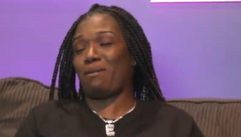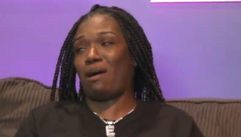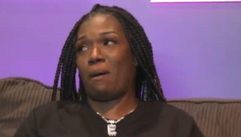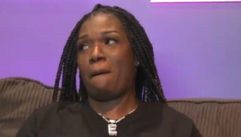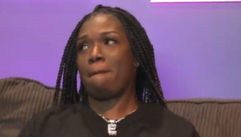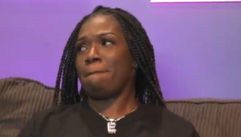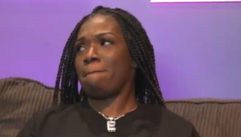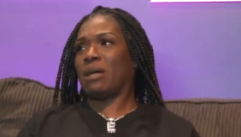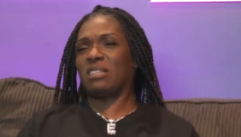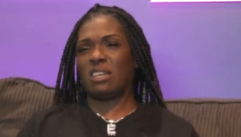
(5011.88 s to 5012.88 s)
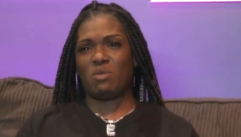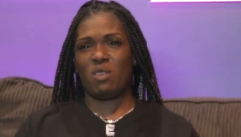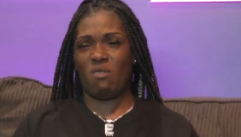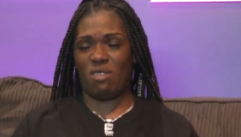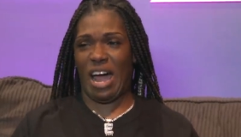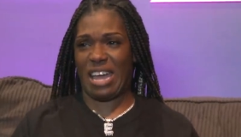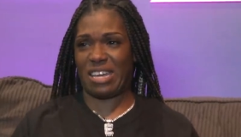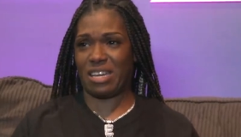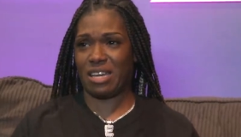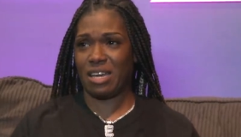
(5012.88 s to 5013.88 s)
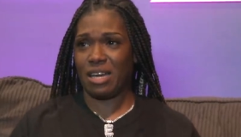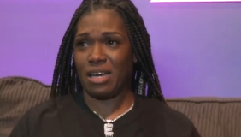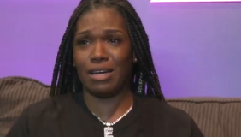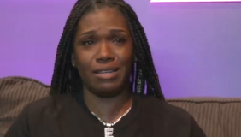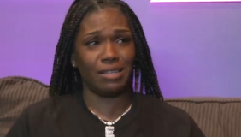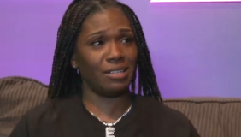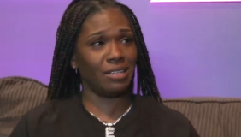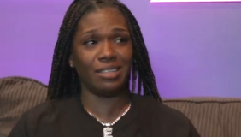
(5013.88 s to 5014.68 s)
like, I said, we don't like it. Hey man,